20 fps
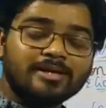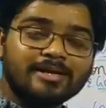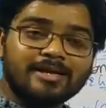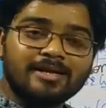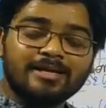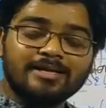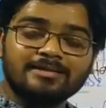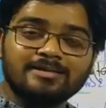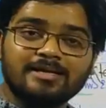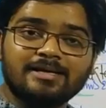are
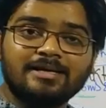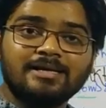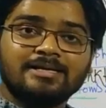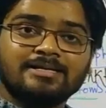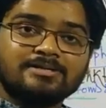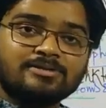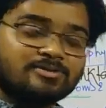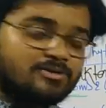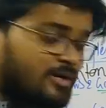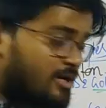getting the
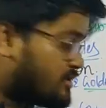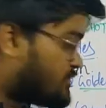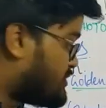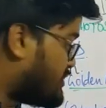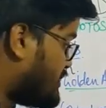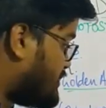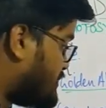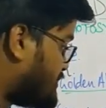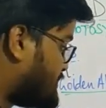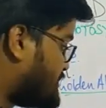
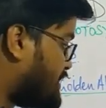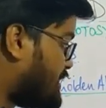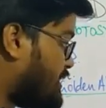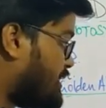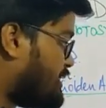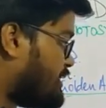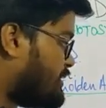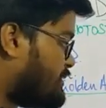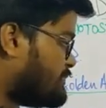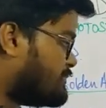structure or
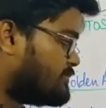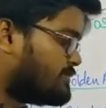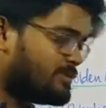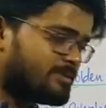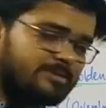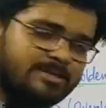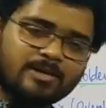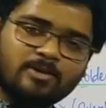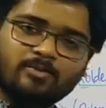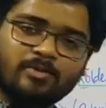
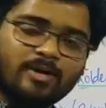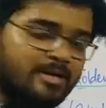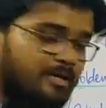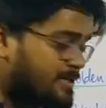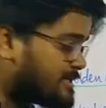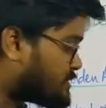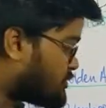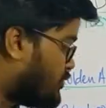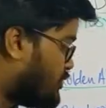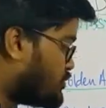cell wall
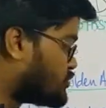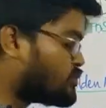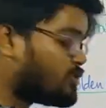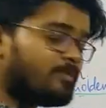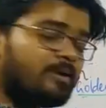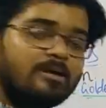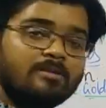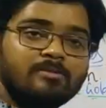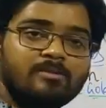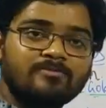is also
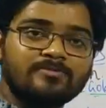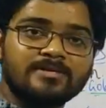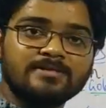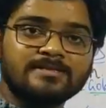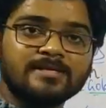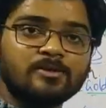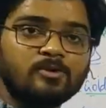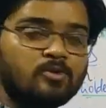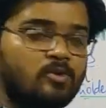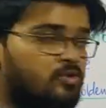made up of the
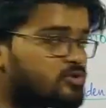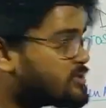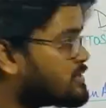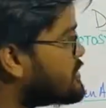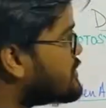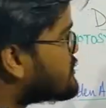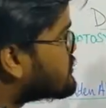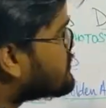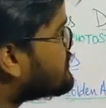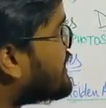cellulose.
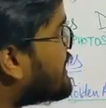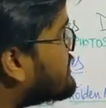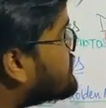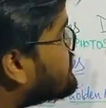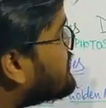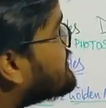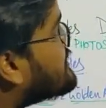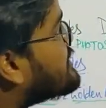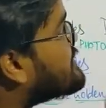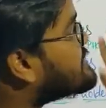So that's
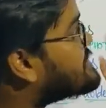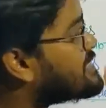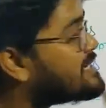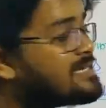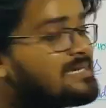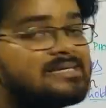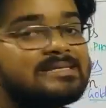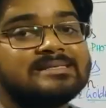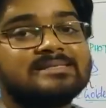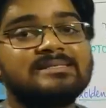why there is
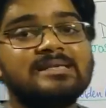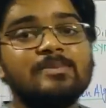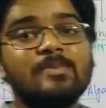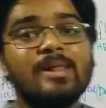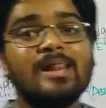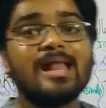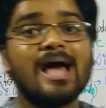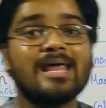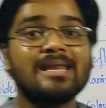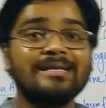a
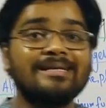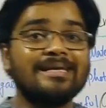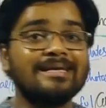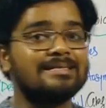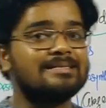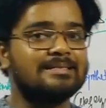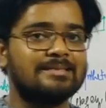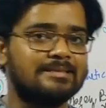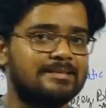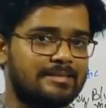
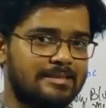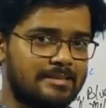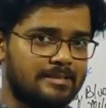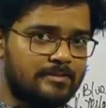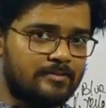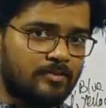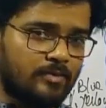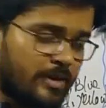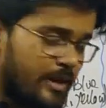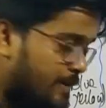similarities is
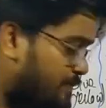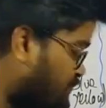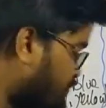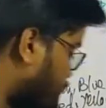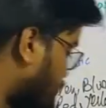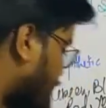there. Okay,